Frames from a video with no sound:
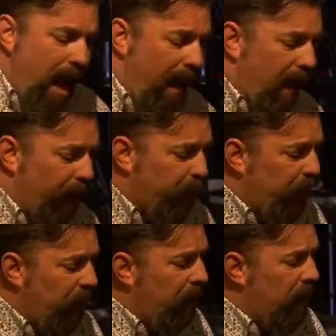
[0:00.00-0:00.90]
and I've
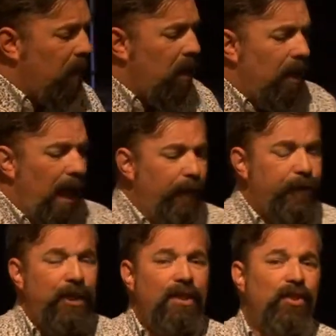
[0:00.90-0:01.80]

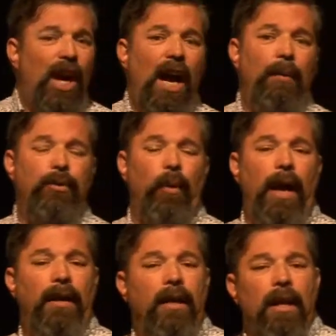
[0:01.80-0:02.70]
seen times
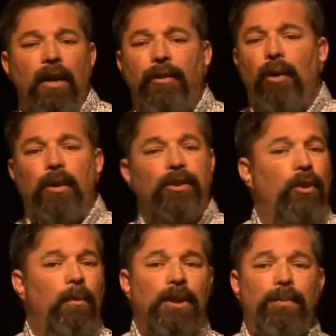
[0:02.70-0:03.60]
when there was
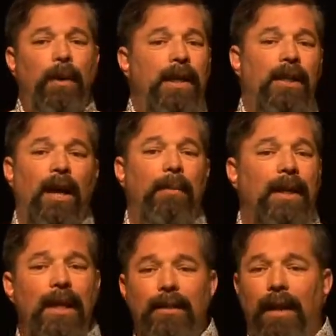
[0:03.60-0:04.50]
so much money
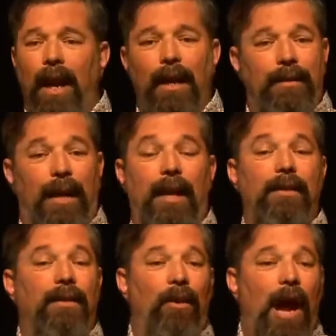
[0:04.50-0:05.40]
coming in that I
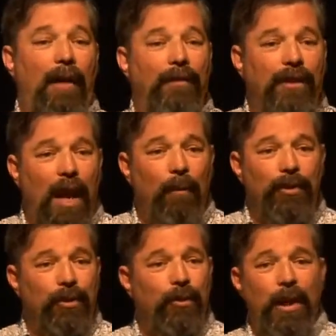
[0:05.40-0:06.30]
didn't know half the time what
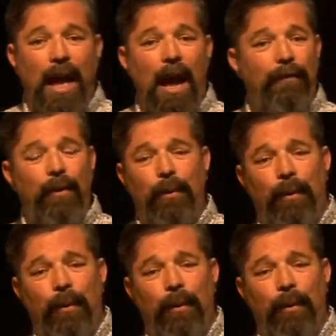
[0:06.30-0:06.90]
to do with half it. We